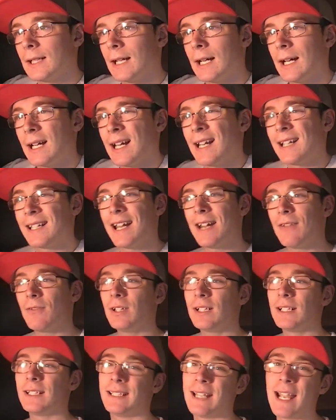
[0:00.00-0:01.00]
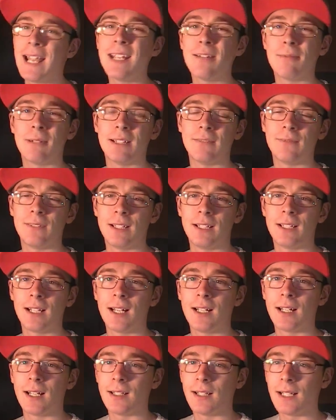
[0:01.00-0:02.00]
I can't really get you anything,
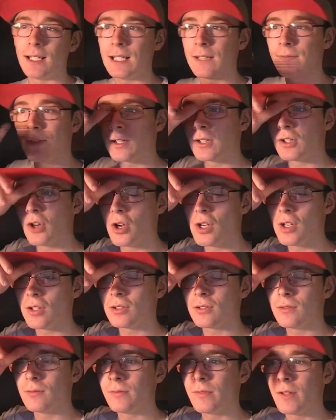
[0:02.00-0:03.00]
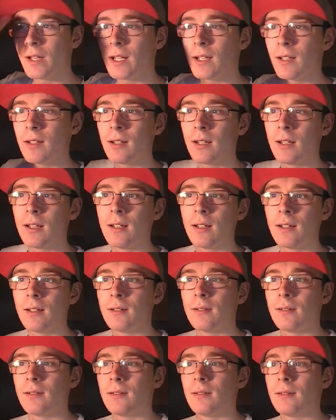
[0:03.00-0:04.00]
can I? Like, if I got you something,
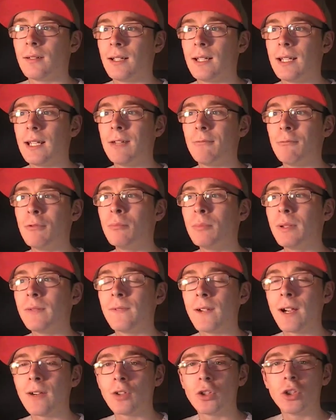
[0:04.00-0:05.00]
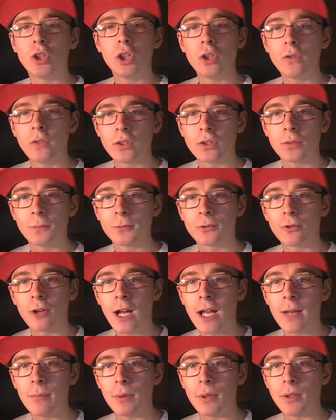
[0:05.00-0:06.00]
like, it wouldn't be fair on the other
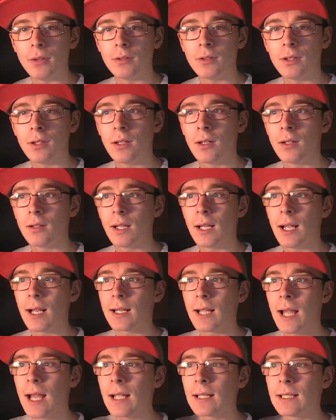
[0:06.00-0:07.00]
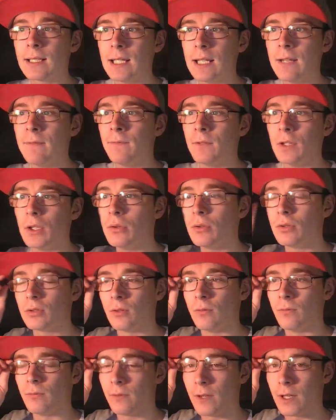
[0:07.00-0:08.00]
subscribers. Like, I can't give you
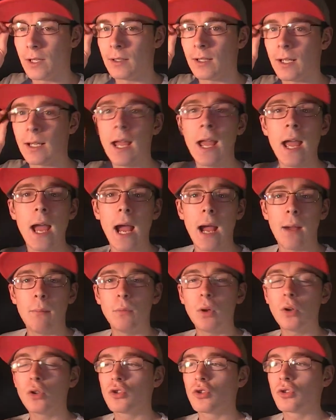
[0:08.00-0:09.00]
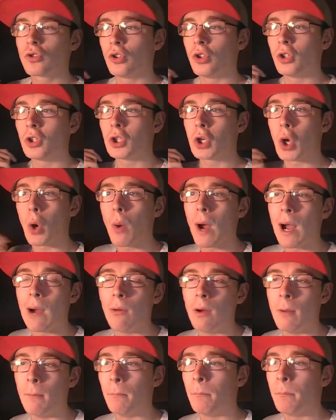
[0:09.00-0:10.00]
something. Like, I'm not just going to go
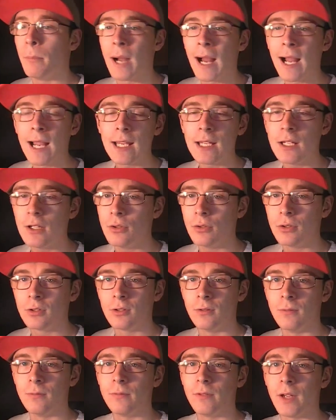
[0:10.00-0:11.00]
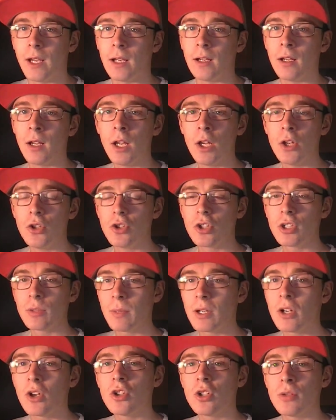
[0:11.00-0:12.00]
out and buy you something just
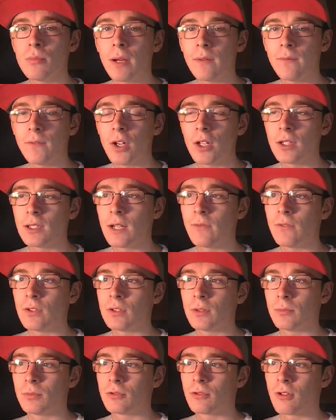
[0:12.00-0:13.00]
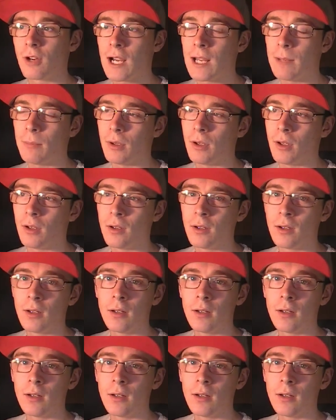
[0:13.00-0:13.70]
because you're my first ever subscriber.